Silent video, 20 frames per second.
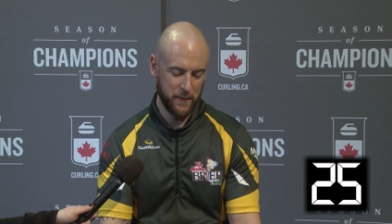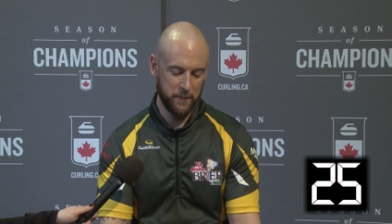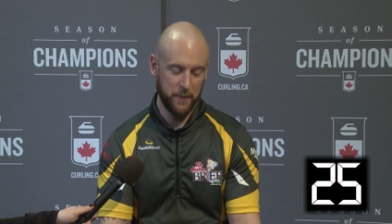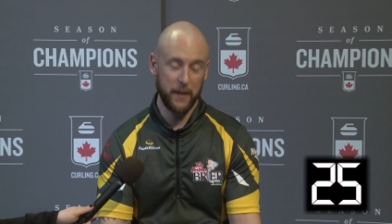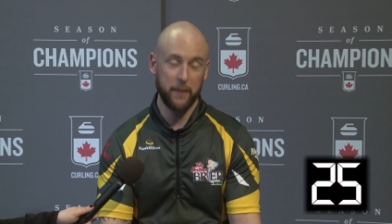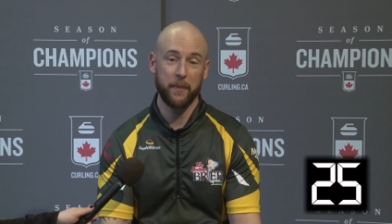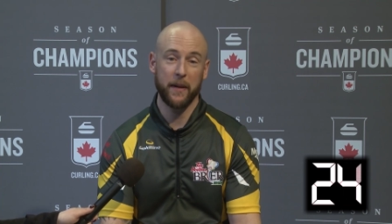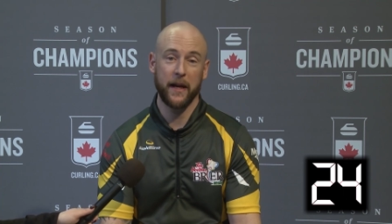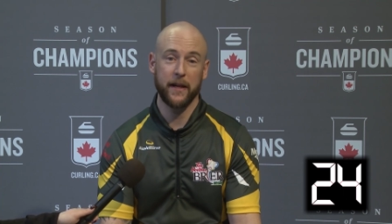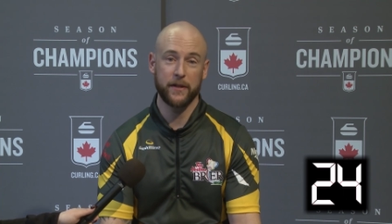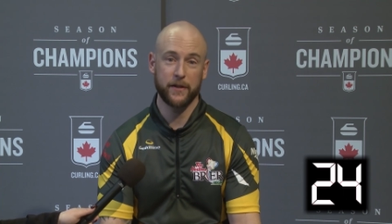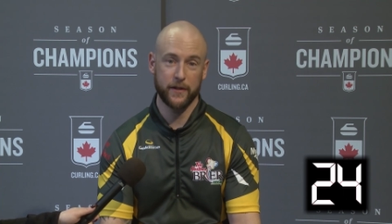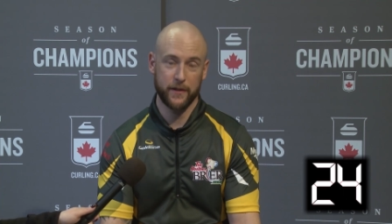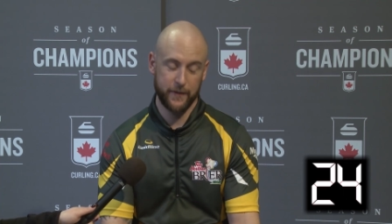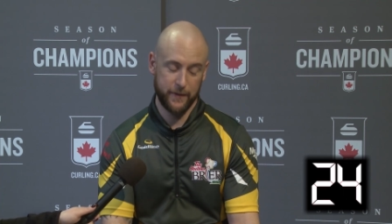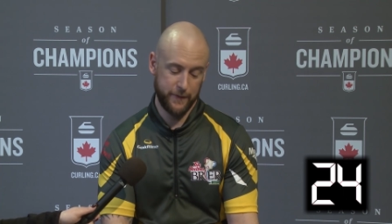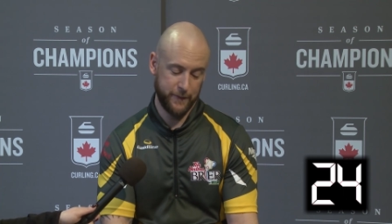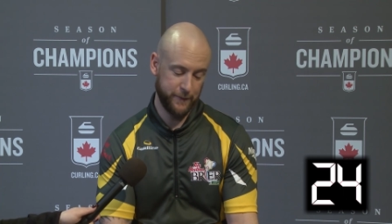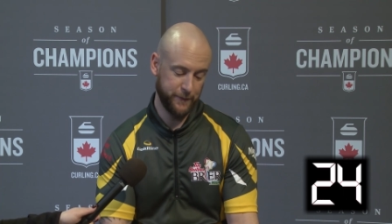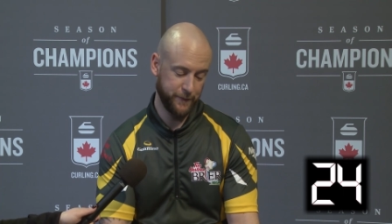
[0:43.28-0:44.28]
Be
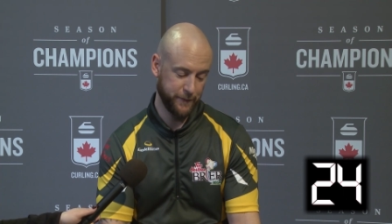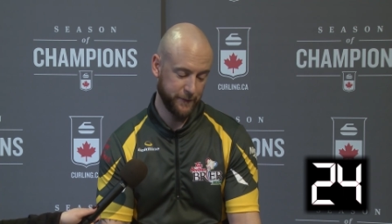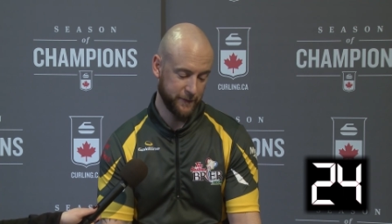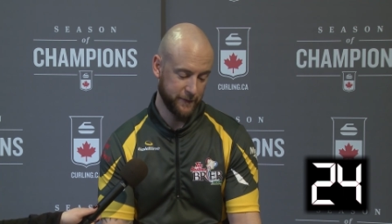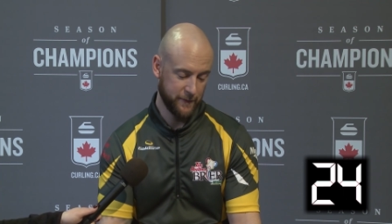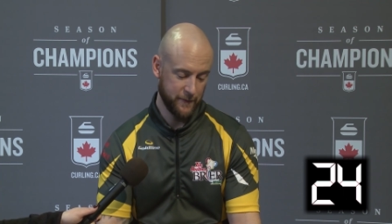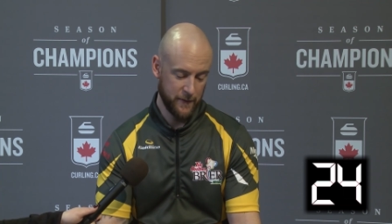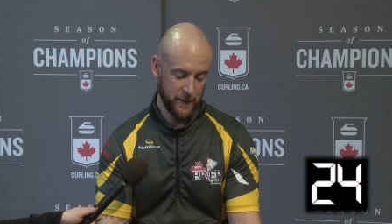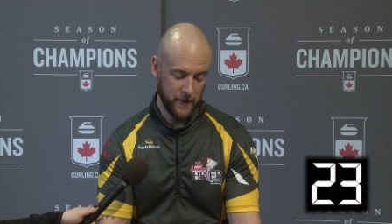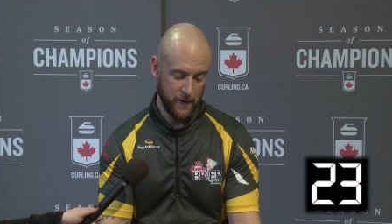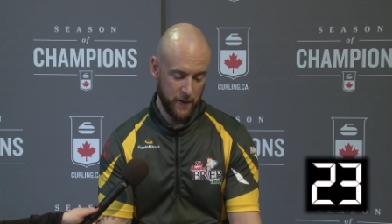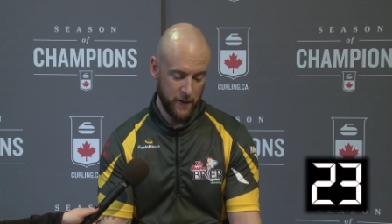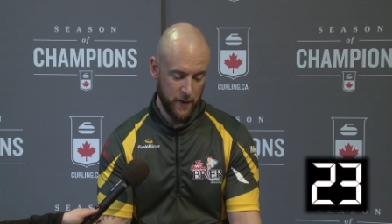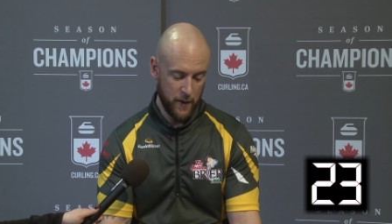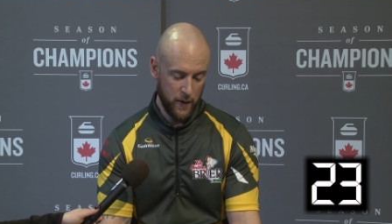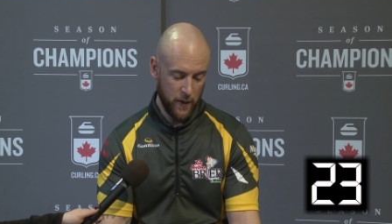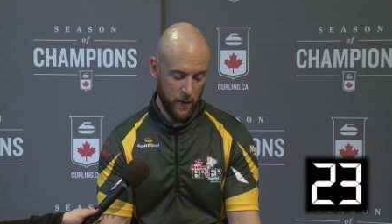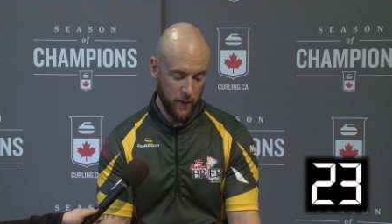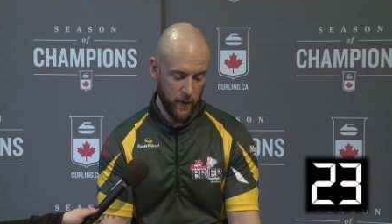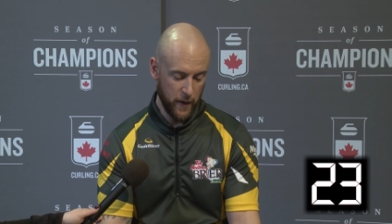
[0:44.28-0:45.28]
patient.
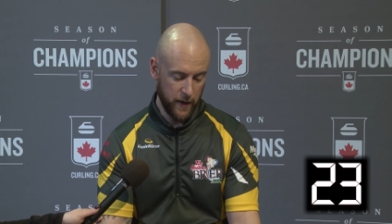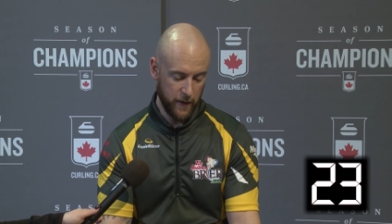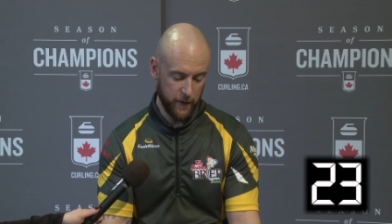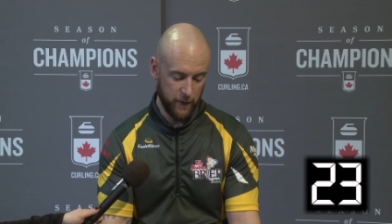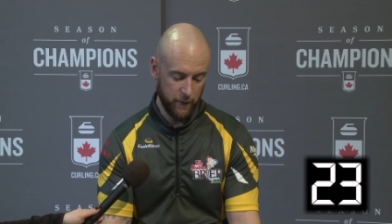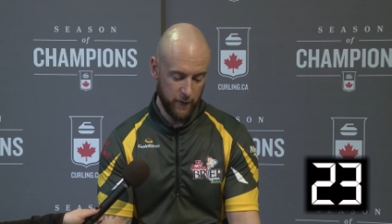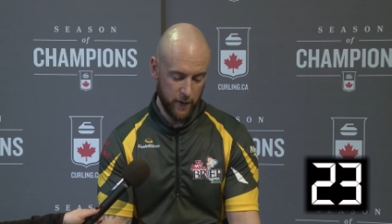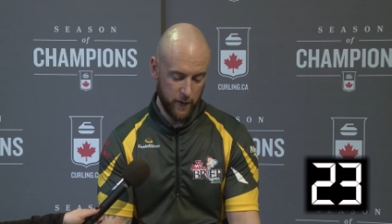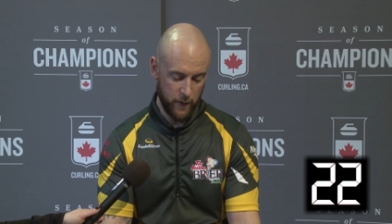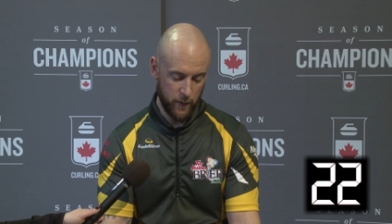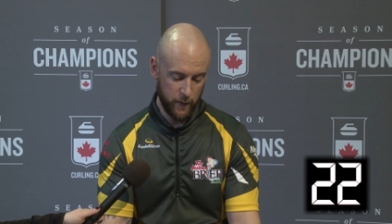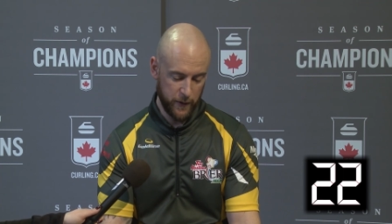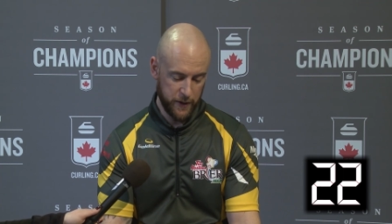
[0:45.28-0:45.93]
When on the road,